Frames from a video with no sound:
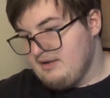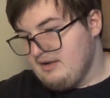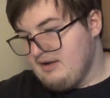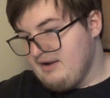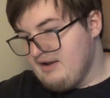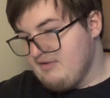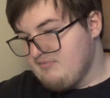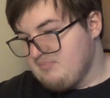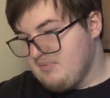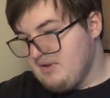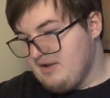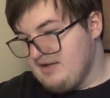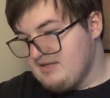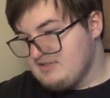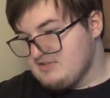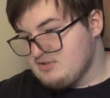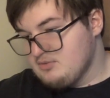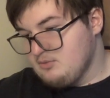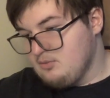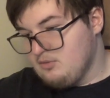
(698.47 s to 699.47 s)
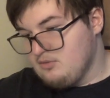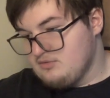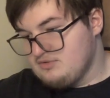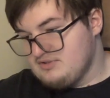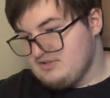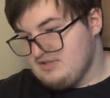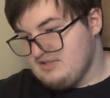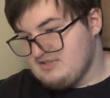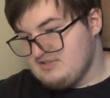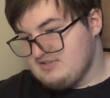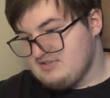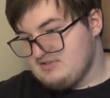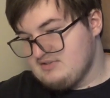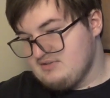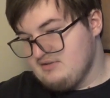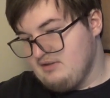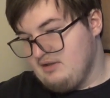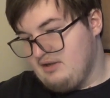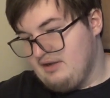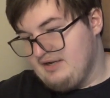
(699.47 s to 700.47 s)
I have bias towards this
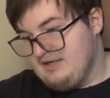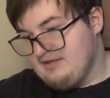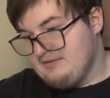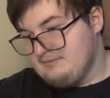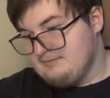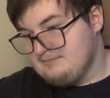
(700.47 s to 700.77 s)
line.